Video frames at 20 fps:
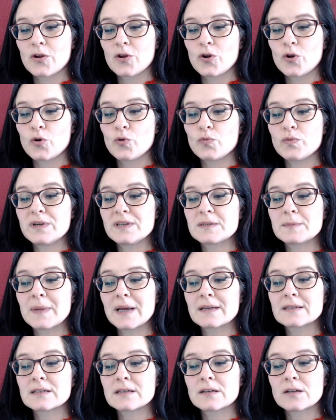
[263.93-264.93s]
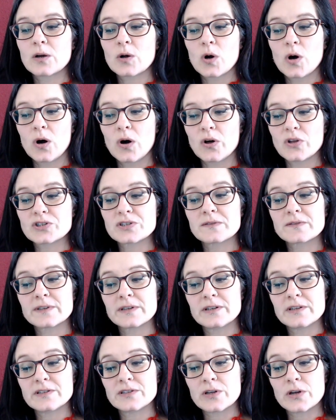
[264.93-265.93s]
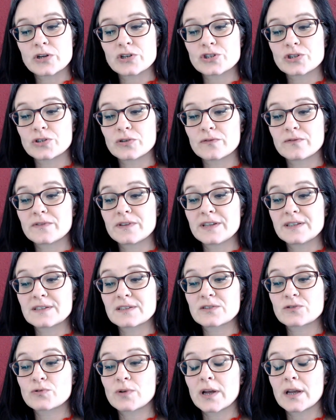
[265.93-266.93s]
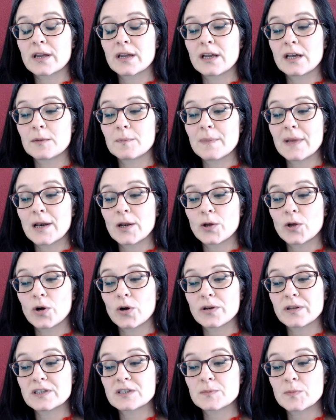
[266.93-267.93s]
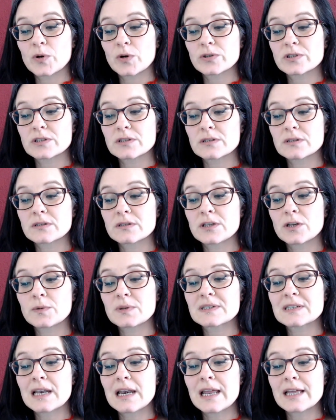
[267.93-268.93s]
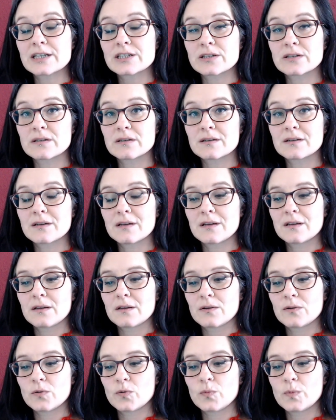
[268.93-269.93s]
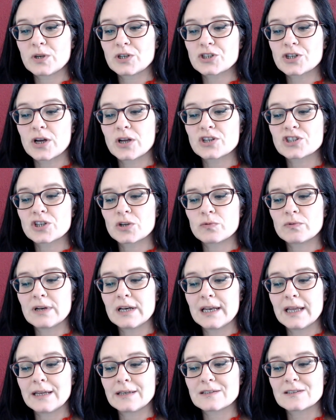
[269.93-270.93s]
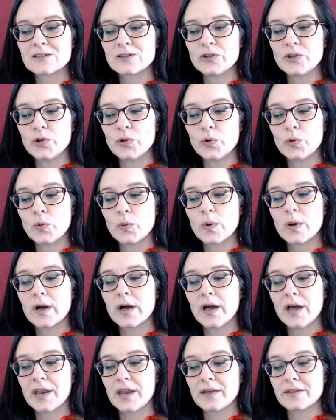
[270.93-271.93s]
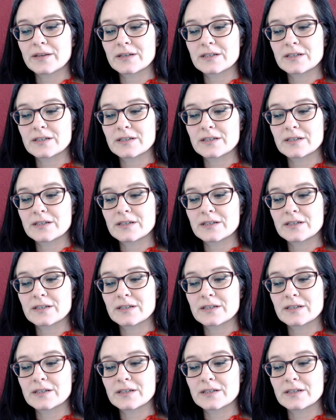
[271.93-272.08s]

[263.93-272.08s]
Respecting the cause of the desertion of this striking and melancholy spot, there is a legend, which I shall relate to you another